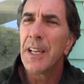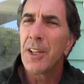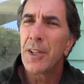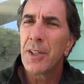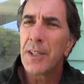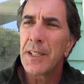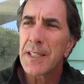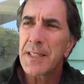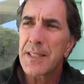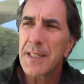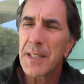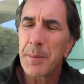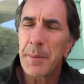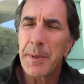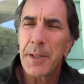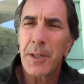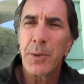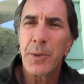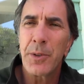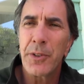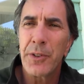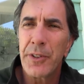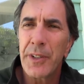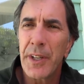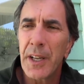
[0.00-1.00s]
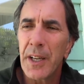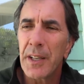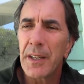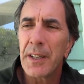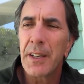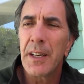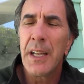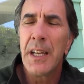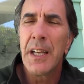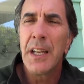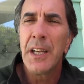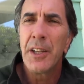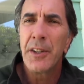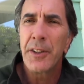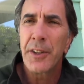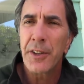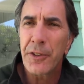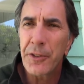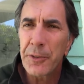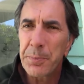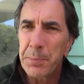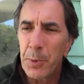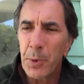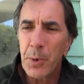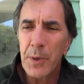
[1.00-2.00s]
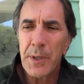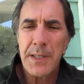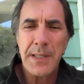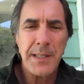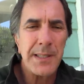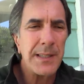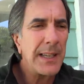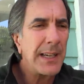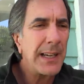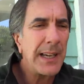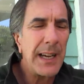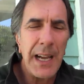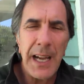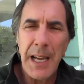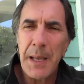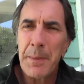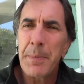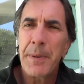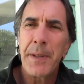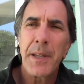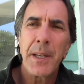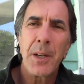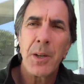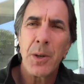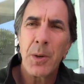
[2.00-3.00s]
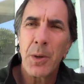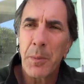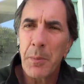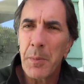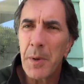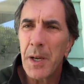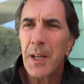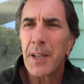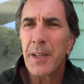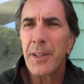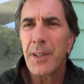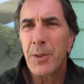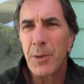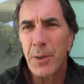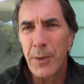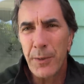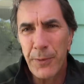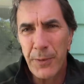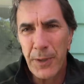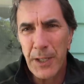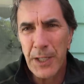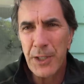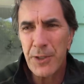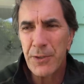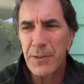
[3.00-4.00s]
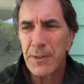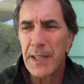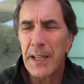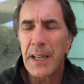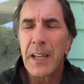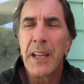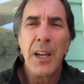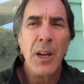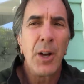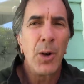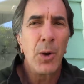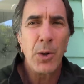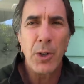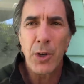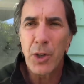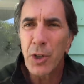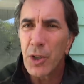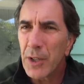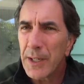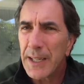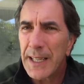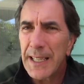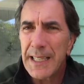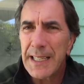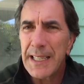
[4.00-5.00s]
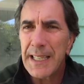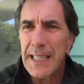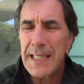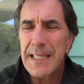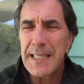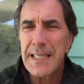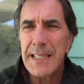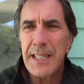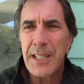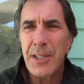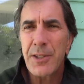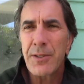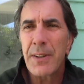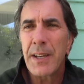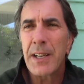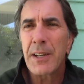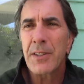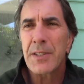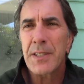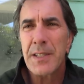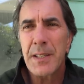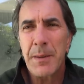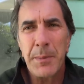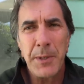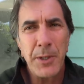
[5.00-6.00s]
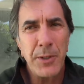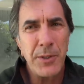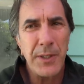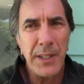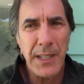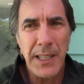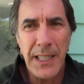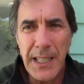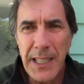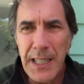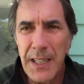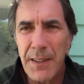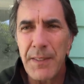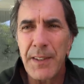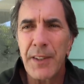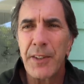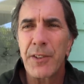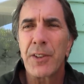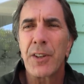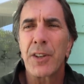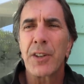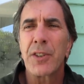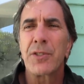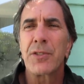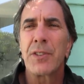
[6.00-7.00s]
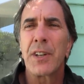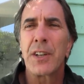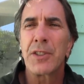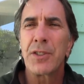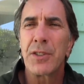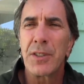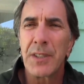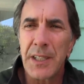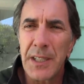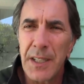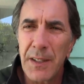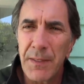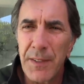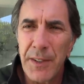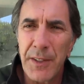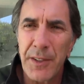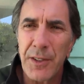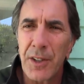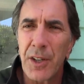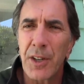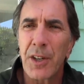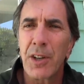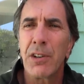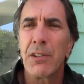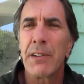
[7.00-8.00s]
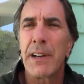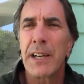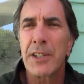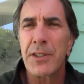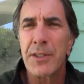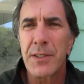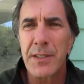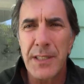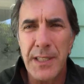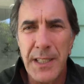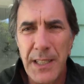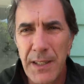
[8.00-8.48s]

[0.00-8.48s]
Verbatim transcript: You need somebody who's done the sports like IPO or Mondio or French Ring or a good AKC trainer, somebody who's gonna give this dog structure, give this dog corrections,